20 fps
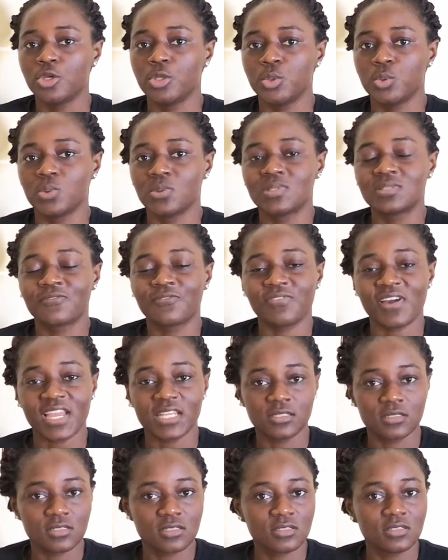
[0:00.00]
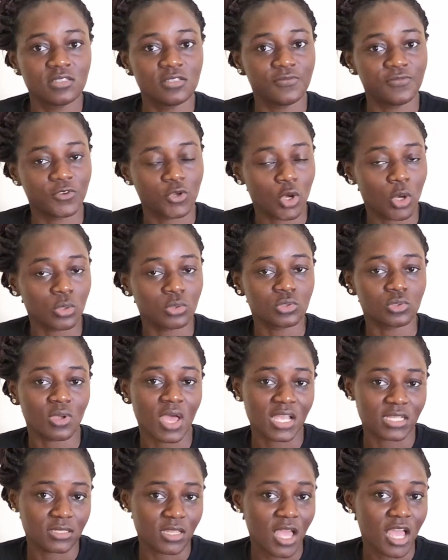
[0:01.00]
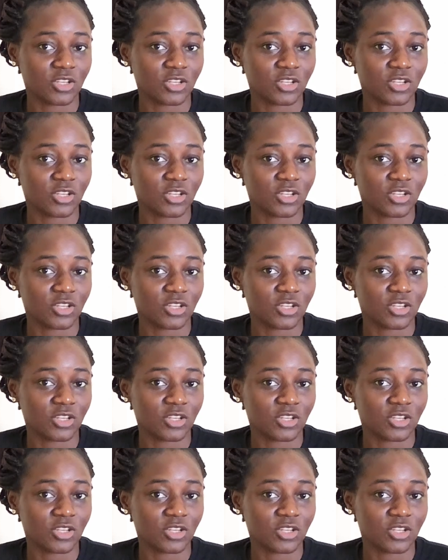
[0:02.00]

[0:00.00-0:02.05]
you would find it difficult to